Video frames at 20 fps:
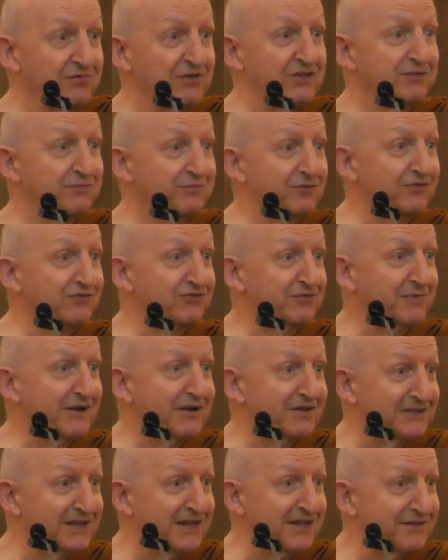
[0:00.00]
written books
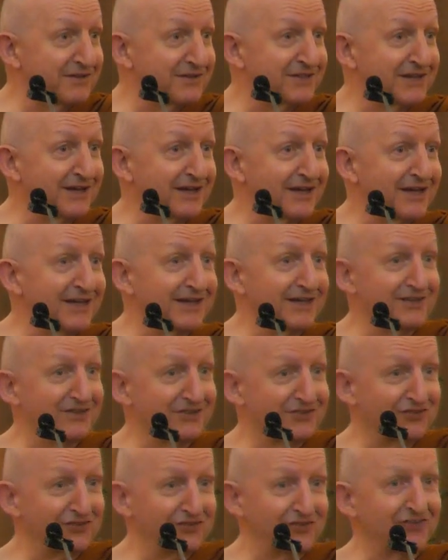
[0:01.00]
about death and dying, and
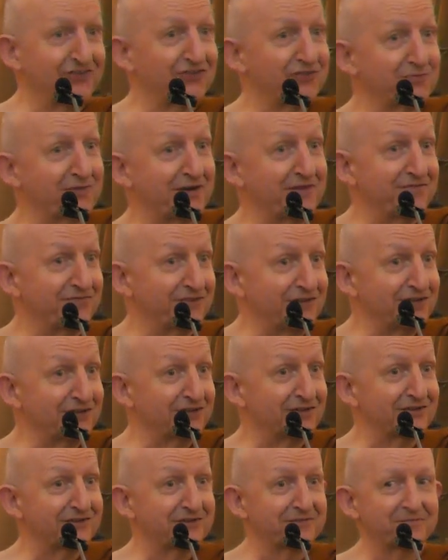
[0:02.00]
this is my
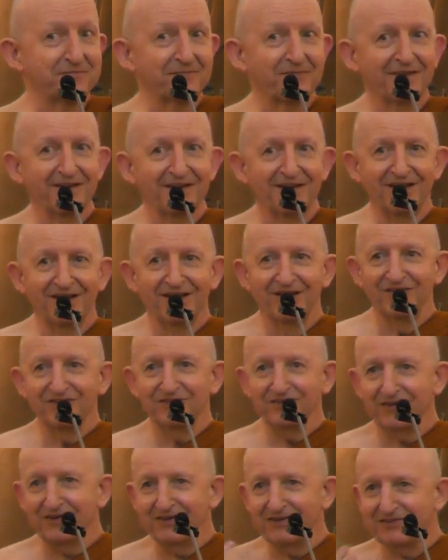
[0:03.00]
field.
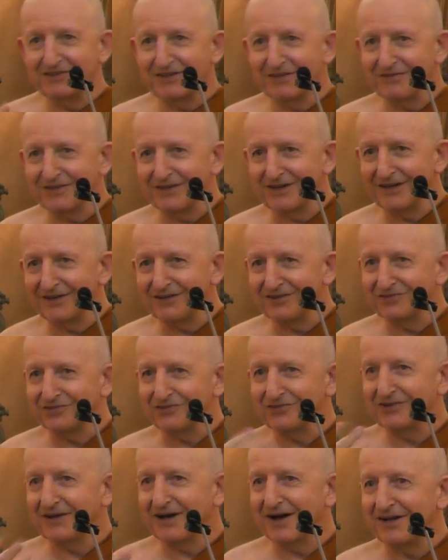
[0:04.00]
So he's giving her this
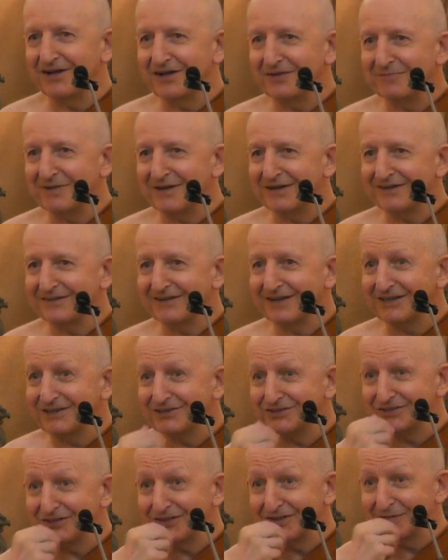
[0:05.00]
guided
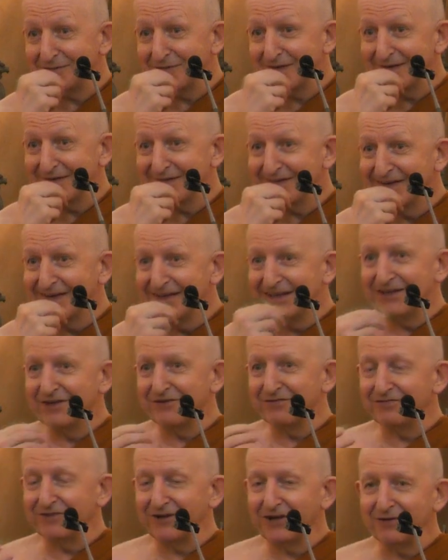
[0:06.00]
meditation about, you
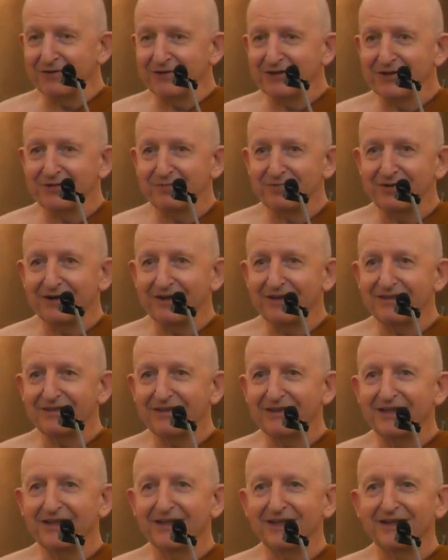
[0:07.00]
know, following the breath
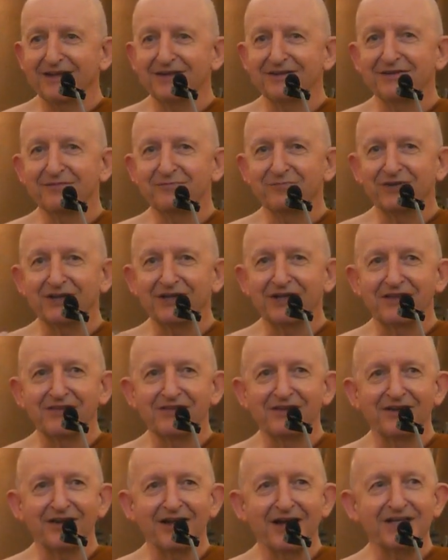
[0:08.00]
in, bringing
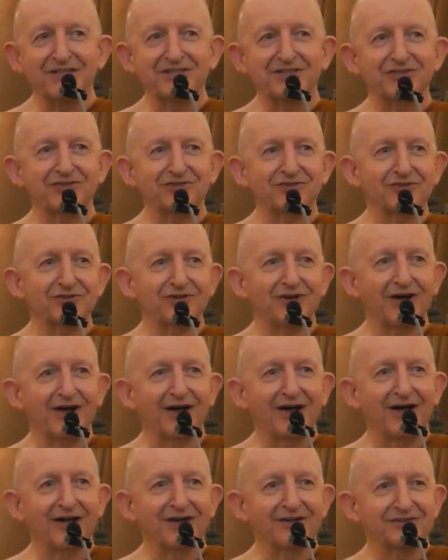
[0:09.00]
the light into your
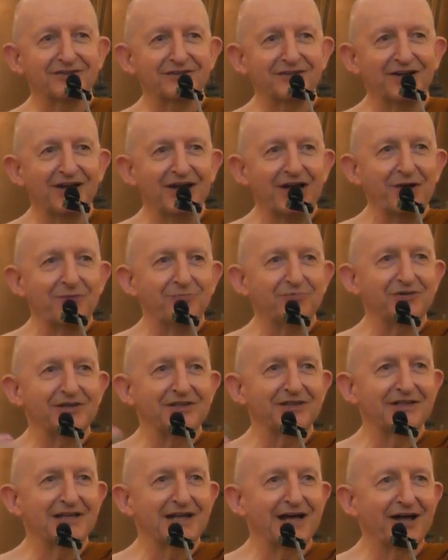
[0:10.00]
heart, and
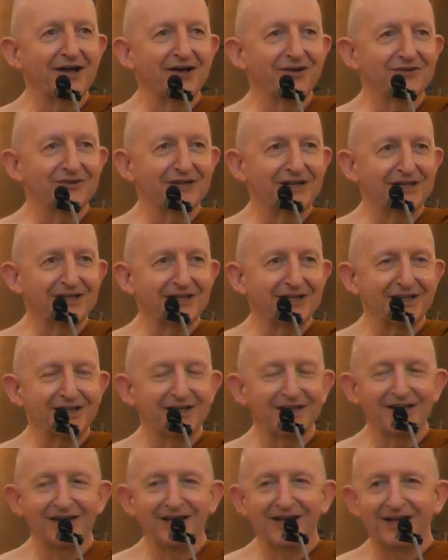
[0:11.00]
breathing out, letting,